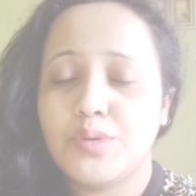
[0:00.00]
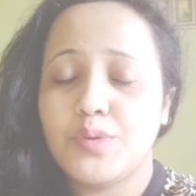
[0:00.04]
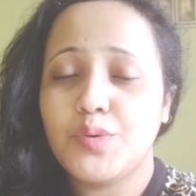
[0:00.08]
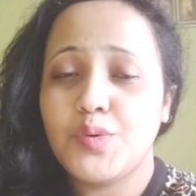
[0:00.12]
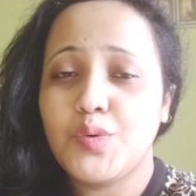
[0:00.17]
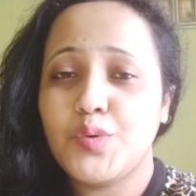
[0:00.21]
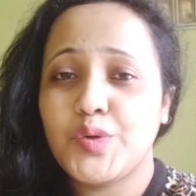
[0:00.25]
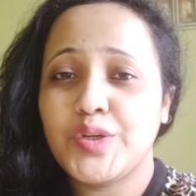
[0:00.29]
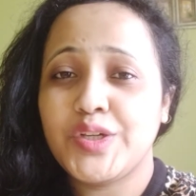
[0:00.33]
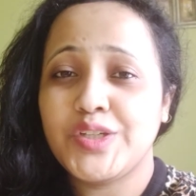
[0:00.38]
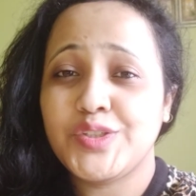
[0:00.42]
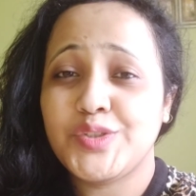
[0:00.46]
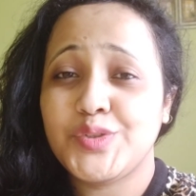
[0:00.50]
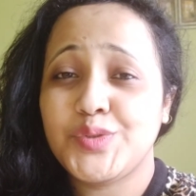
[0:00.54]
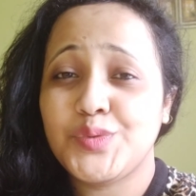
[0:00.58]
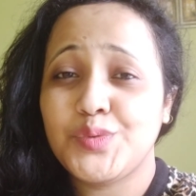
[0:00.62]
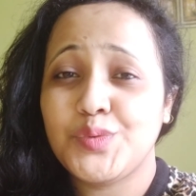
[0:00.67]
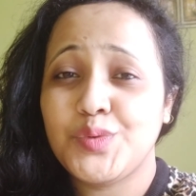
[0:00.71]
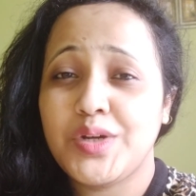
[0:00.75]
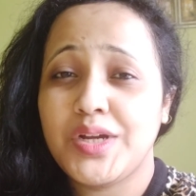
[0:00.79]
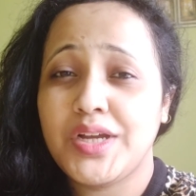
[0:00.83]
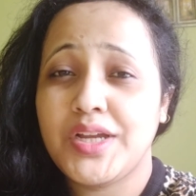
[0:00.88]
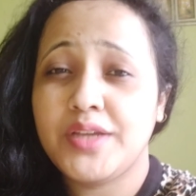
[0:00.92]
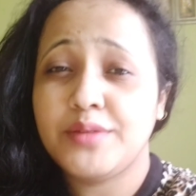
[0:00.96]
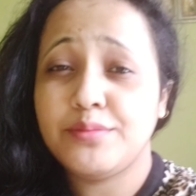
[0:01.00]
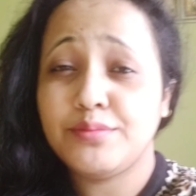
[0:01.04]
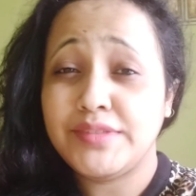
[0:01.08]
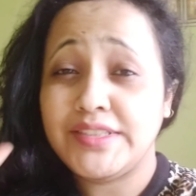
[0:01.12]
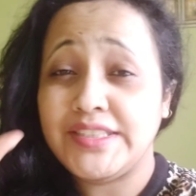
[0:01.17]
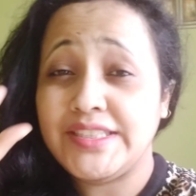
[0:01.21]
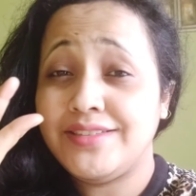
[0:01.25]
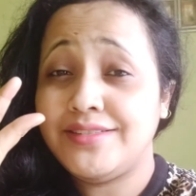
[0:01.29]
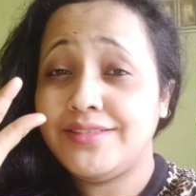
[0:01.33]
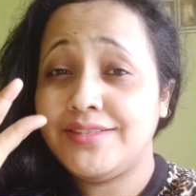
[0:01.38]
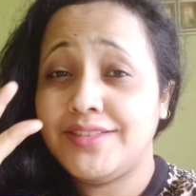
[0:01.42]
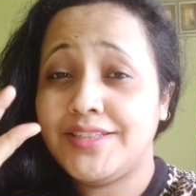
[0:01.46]
Okay, so I'm
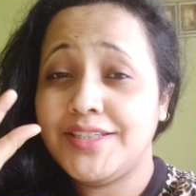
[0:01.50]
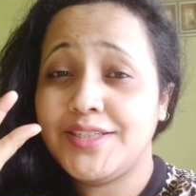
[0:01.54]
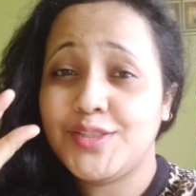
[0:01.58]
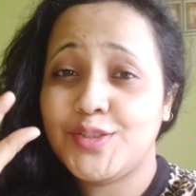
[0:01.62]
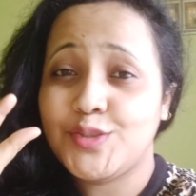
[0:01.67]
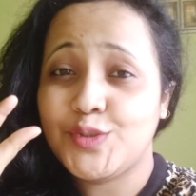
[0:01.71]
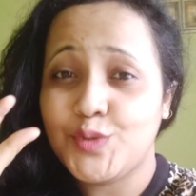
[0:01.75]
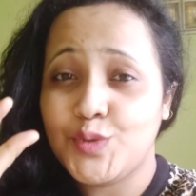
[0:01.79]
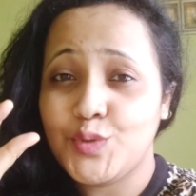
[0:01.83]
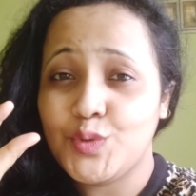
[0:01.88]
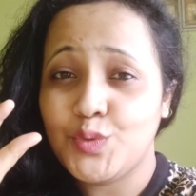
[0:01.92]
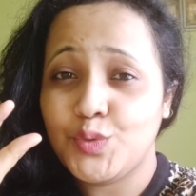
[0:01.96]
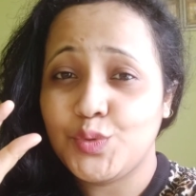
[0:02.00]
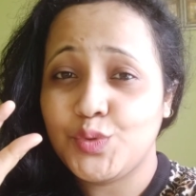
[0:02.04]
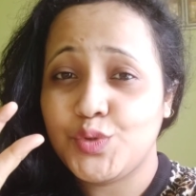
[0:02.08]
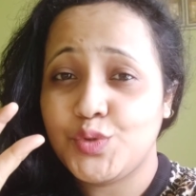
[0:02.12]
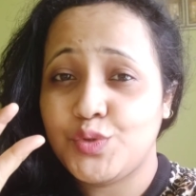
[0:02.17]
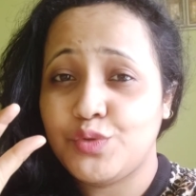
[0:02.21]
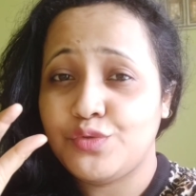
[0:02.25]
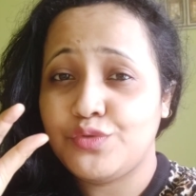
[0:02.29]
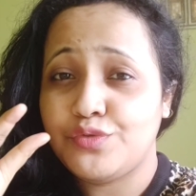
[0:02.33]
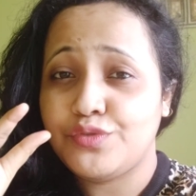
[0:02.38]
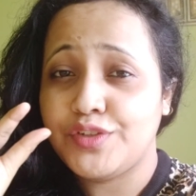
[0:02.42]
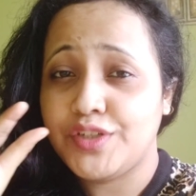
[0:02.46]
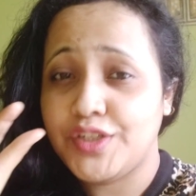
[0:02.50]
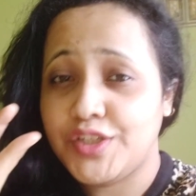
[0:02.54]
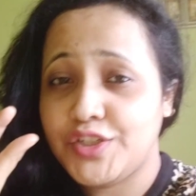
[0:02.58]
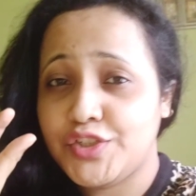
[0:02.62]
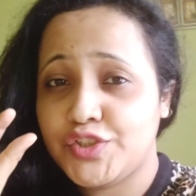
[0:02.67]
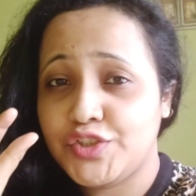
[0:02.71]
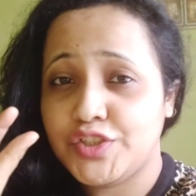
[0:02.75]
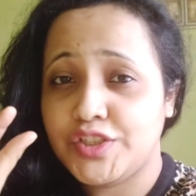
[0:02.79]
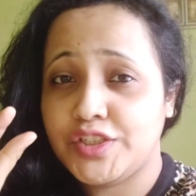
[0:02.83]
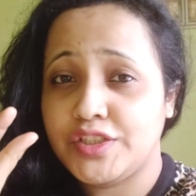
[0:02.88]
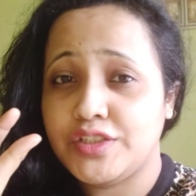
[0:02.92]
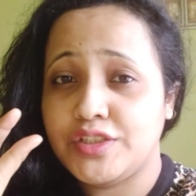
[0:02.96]
this close to
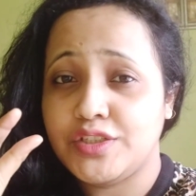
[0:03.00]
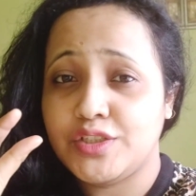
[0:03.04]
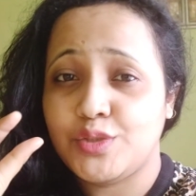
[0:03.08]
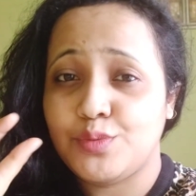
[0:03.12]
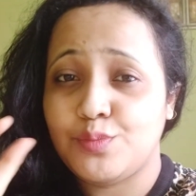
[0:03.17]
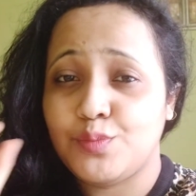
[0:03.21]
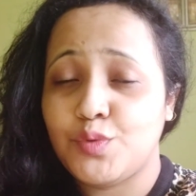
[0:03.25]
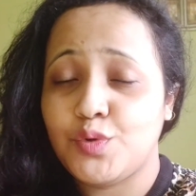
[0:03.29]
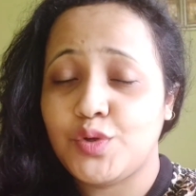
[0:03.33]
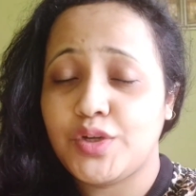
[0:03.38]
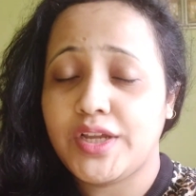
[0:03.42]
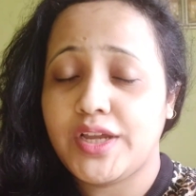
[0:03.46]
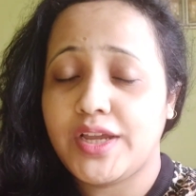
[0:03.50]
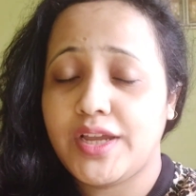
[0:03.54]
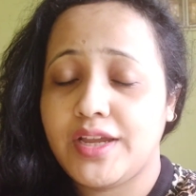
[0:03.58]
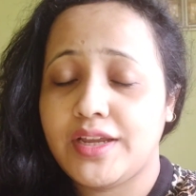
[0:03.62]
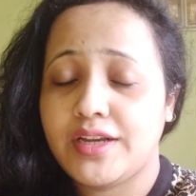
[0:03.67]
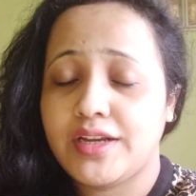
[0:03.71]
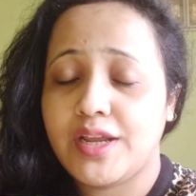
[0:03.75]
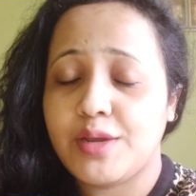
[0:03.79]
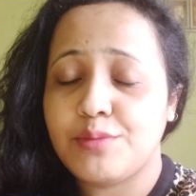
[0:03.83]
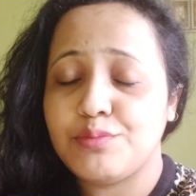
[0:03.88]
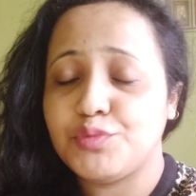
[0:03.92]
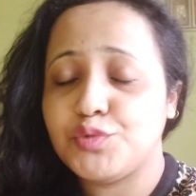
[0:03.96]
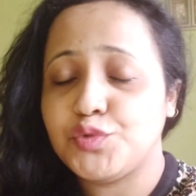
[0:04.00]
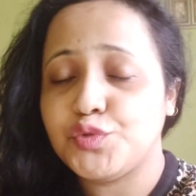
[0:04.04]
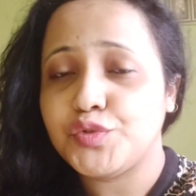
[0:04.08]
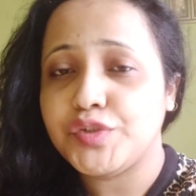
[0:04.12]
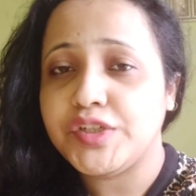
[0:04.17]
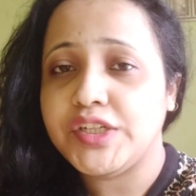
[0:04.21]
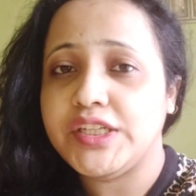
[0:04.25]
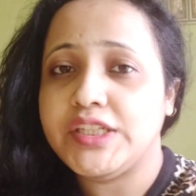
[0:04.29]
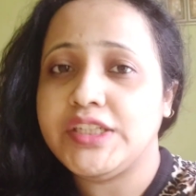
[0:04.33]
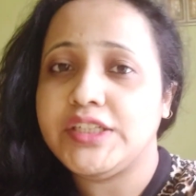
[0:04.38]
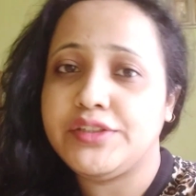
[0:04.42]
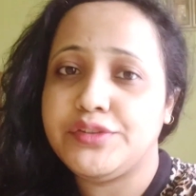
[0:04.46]
finishing this book, and I'm
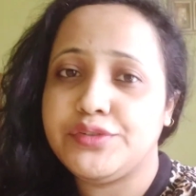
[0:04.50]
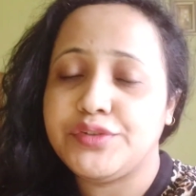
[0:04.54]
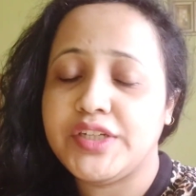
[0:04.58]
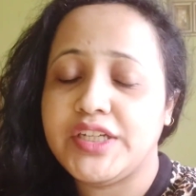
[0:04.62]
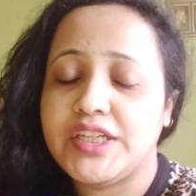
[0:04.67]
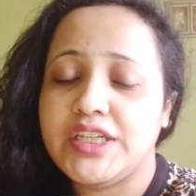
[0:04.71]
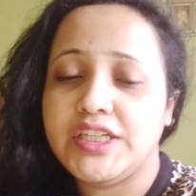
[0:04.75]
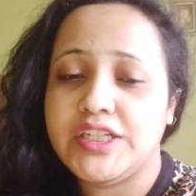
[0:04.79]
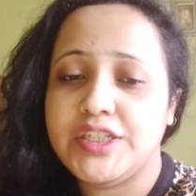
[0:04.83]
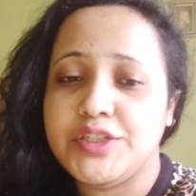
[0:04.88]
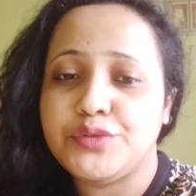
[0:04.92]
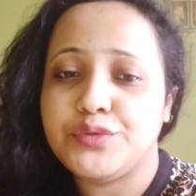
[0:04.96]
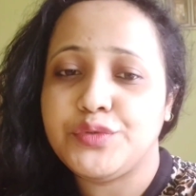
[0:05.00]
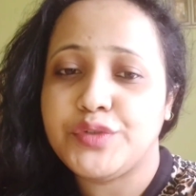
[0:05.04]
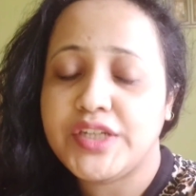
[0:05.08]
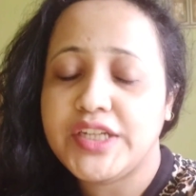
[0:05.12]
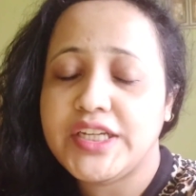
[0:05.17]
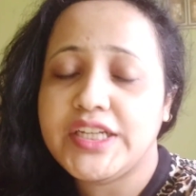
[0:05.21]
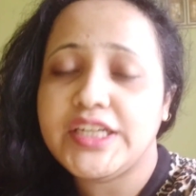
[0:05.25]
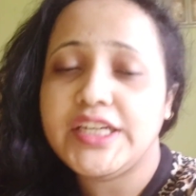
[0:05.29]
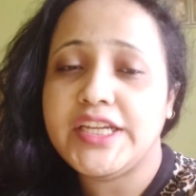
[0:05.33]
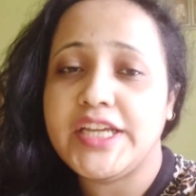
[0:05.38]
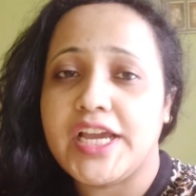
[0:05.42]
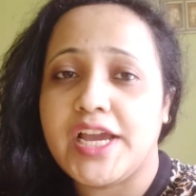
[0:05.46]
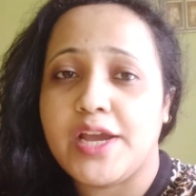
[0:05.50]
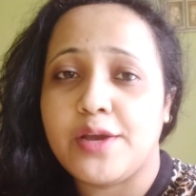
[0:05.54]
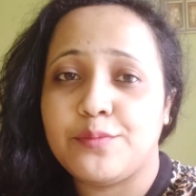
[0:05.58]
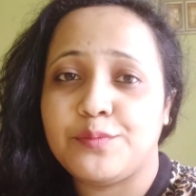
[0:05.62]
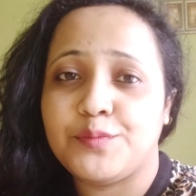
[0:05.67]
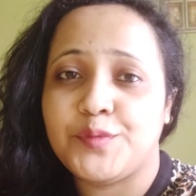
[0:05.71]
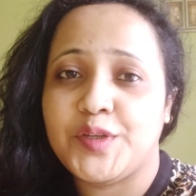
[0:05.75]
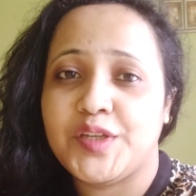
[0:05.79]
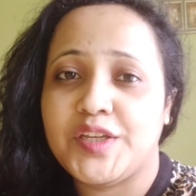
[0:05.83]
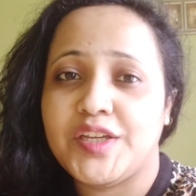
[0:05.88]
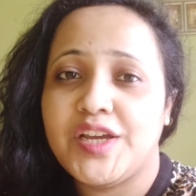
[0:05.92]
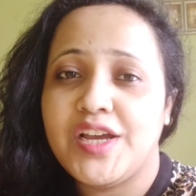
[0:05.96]
really
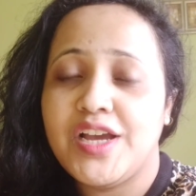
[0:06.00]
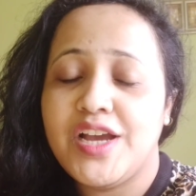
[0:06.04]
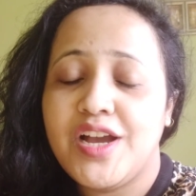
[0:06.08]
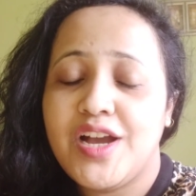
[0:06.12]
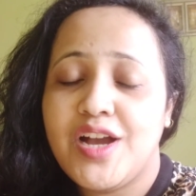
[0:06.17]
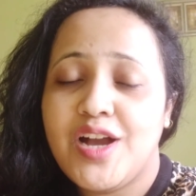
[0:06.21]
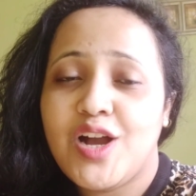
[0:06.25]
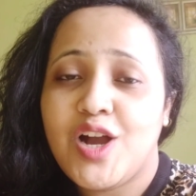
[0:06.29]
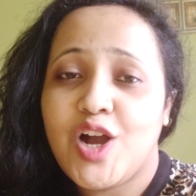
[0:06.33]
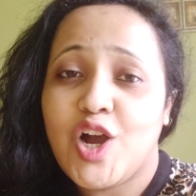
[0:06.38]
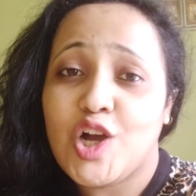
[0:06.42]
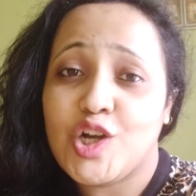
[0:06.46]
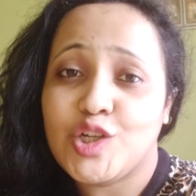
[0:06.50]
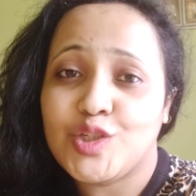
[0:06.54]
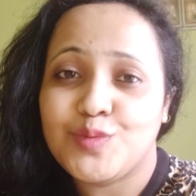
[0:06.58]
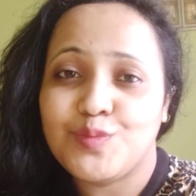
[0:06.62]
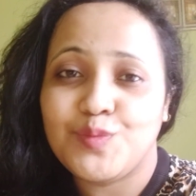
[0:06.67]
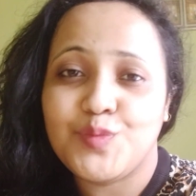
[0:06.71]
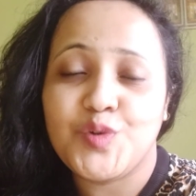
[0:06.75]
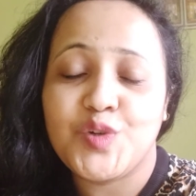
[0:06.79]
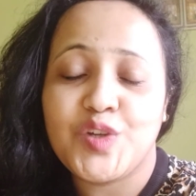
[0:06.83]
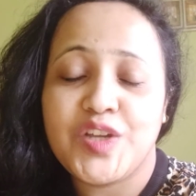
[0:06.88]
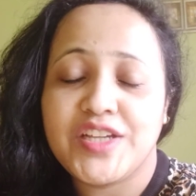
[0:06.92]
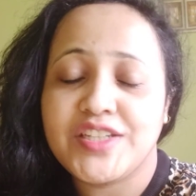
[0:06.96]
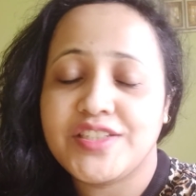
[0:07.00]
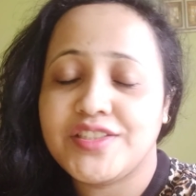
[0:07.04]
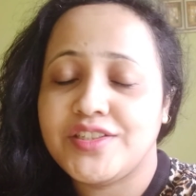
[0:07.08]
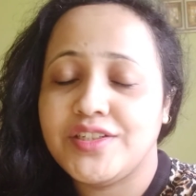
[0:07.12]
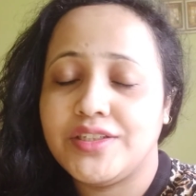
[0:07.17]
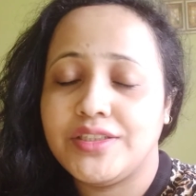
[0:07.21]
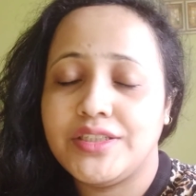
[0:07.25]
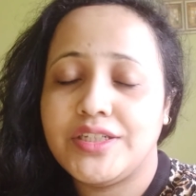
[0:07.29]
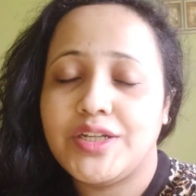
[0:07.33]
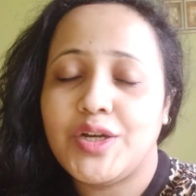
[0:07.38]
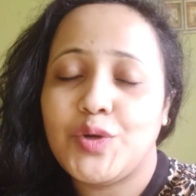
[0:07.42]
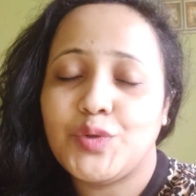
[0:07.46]
happy how the book has
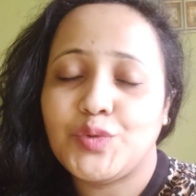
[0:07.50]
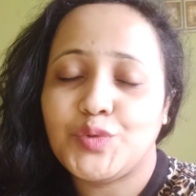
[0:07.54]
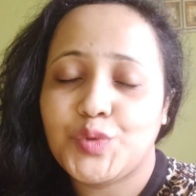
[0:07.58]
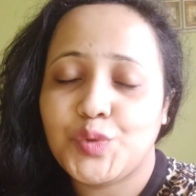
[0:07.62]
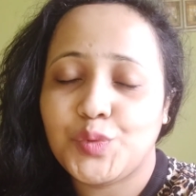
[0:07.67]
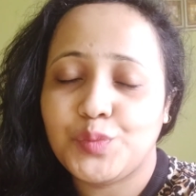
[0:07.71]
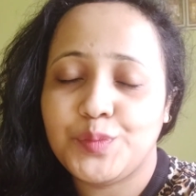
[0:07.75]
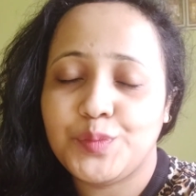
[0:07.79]
turned out to